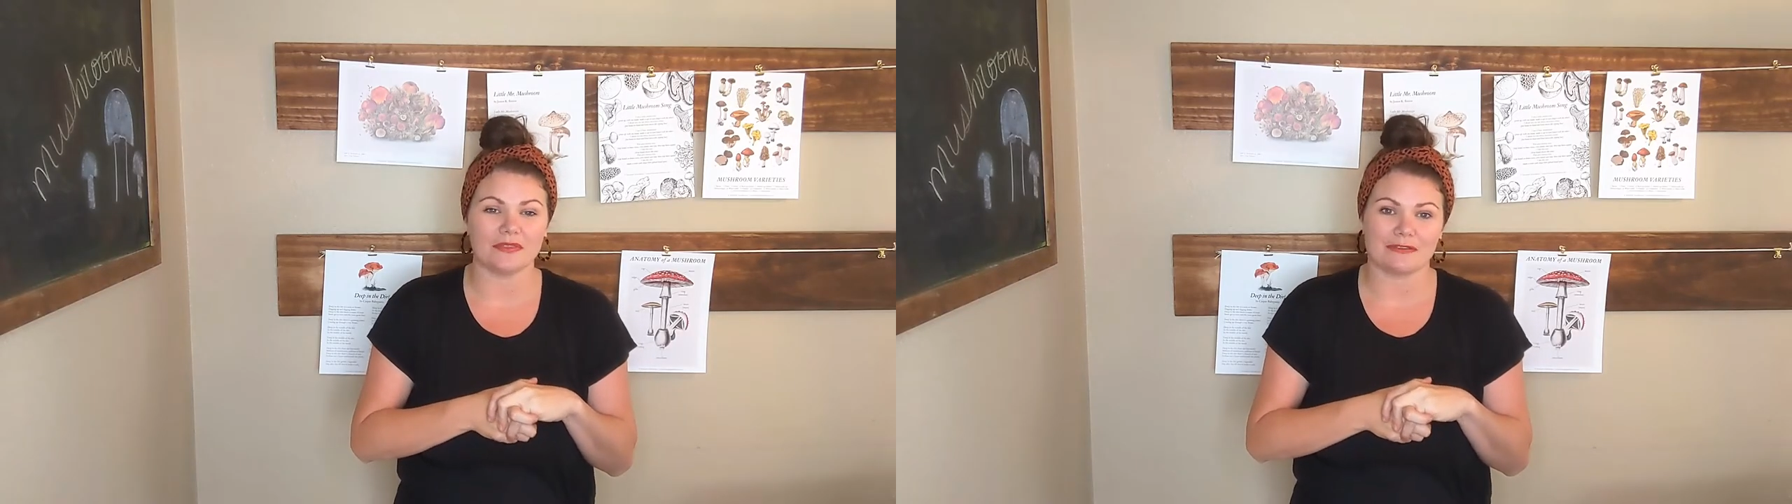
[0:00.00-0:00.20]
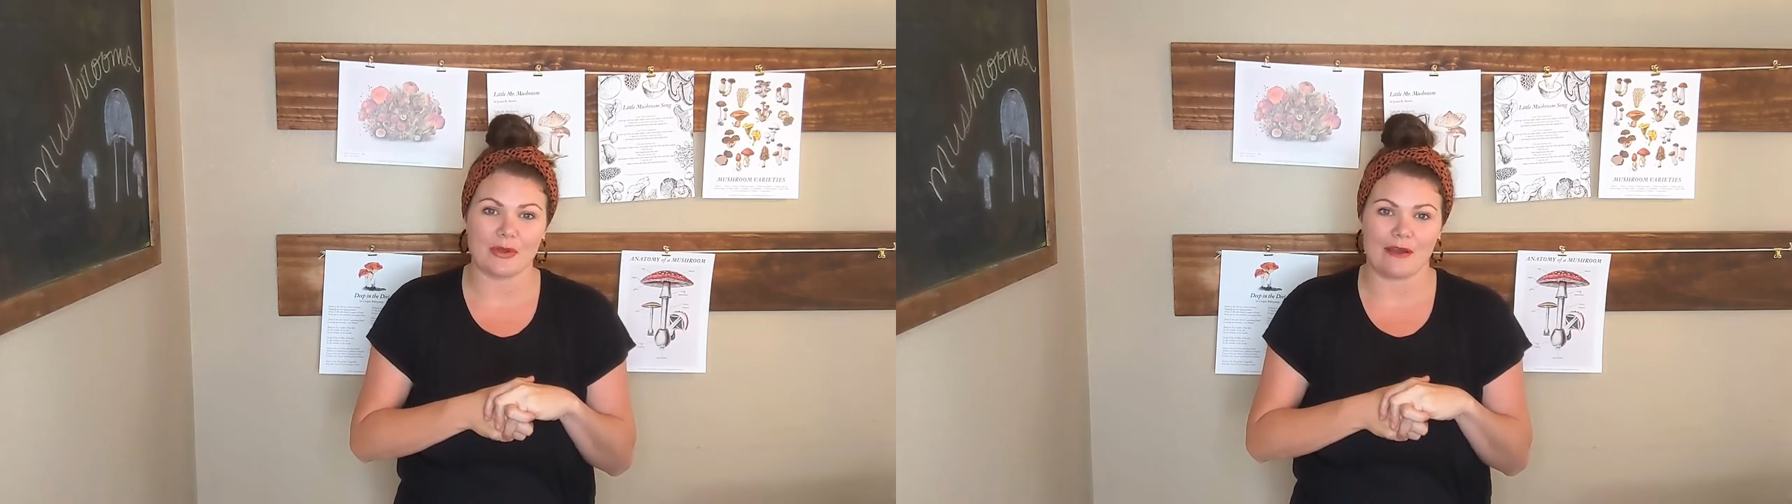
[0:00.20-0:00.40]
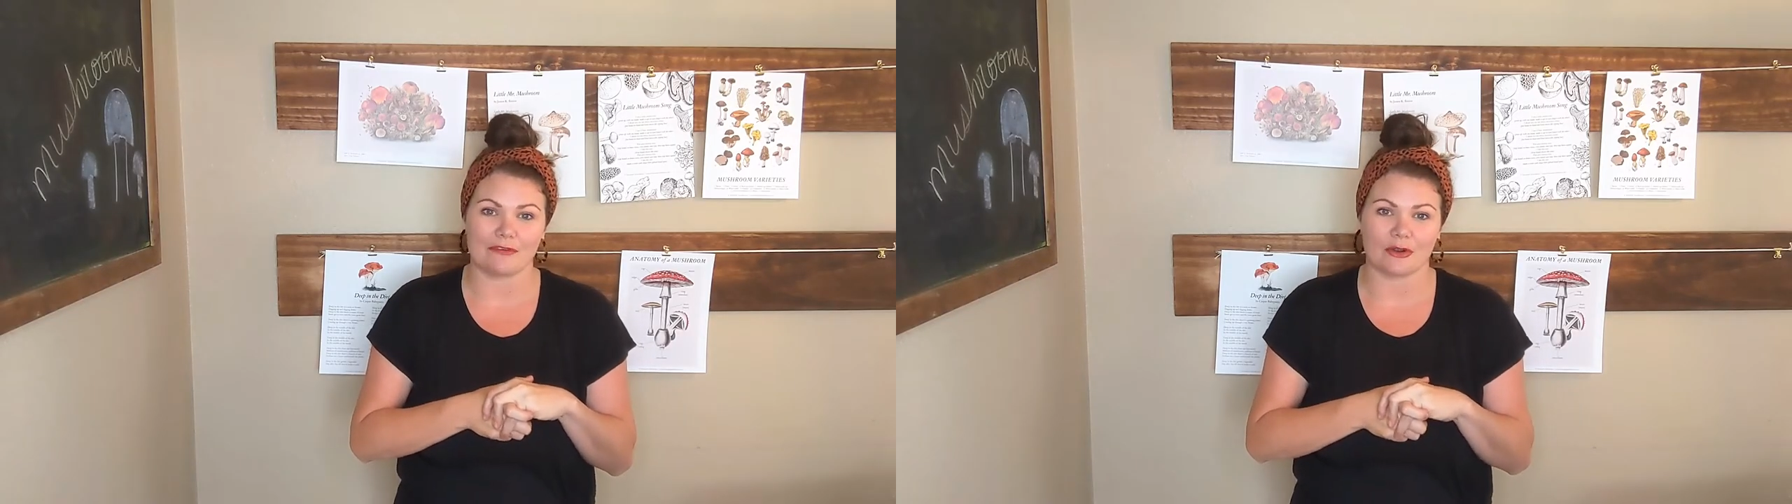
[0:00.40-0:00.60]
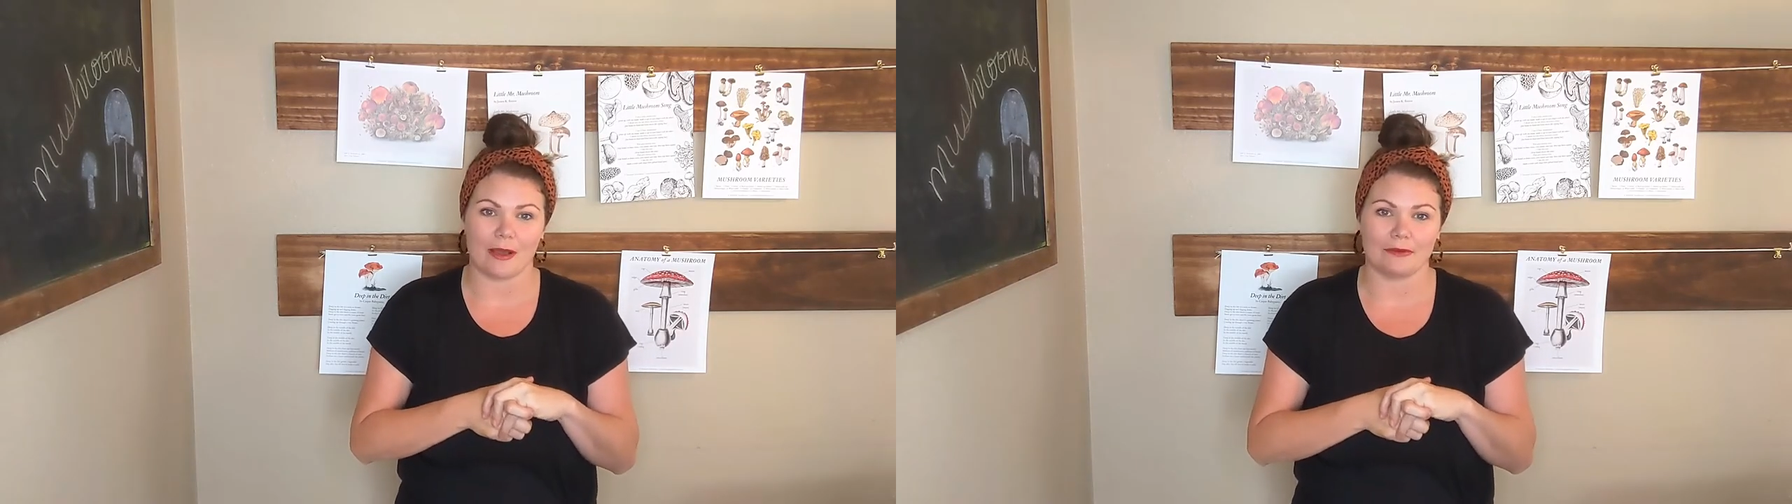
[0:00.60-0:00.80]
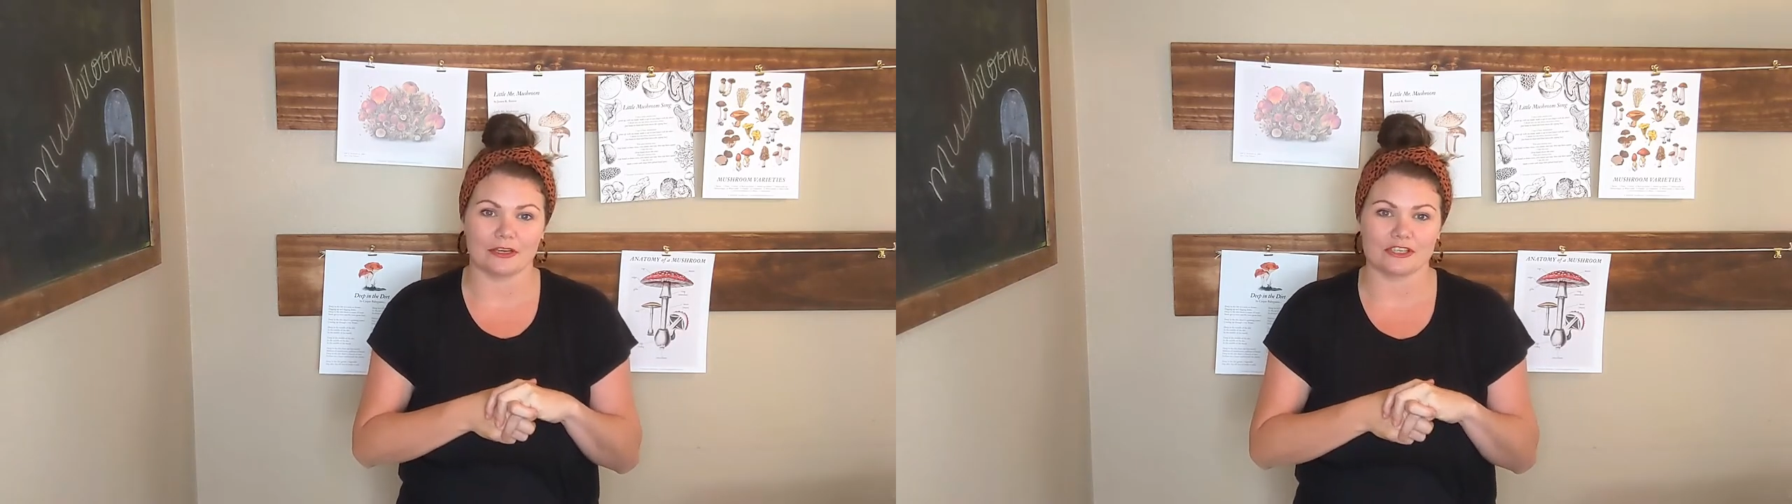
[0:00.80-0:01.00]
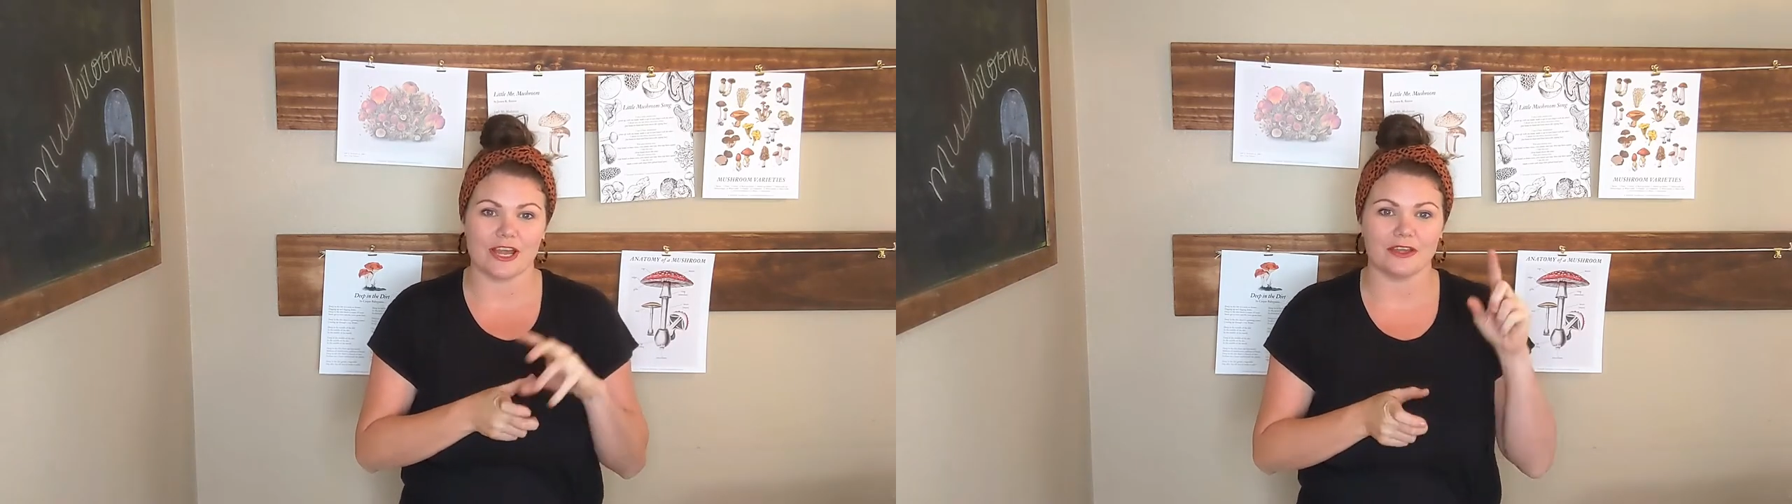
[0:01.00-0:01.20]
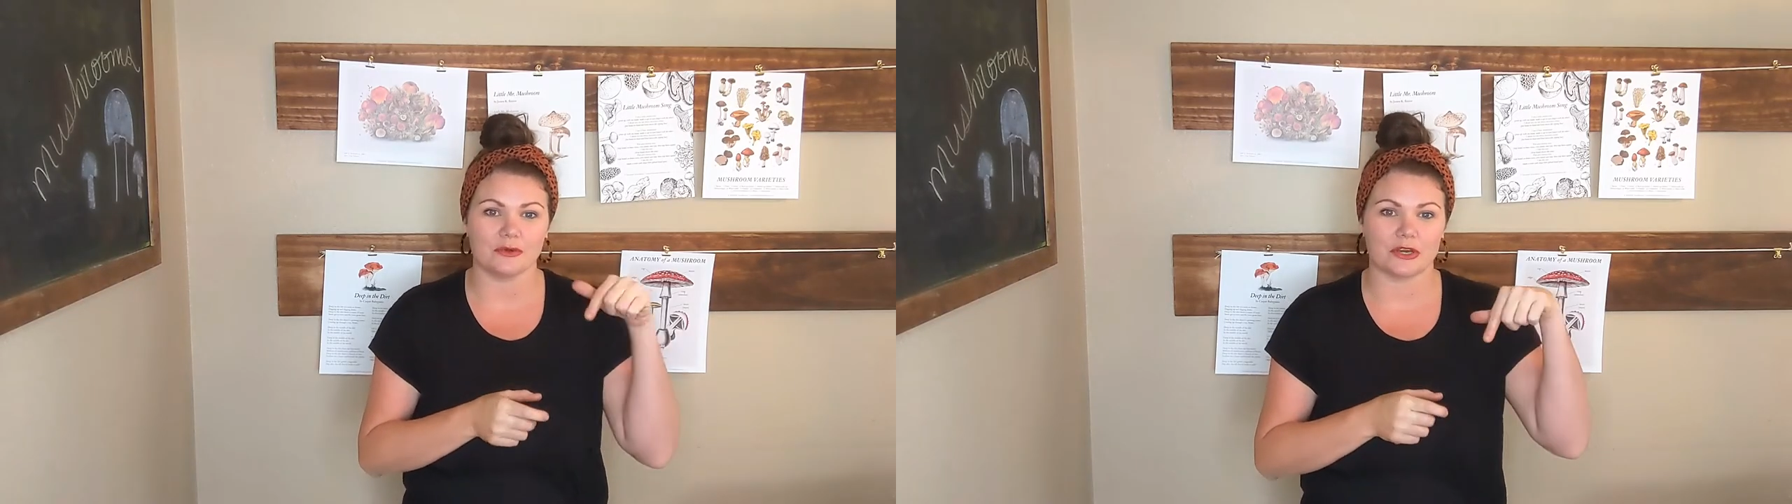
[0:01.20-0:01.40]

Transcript: If you haven't grabbed yours yet,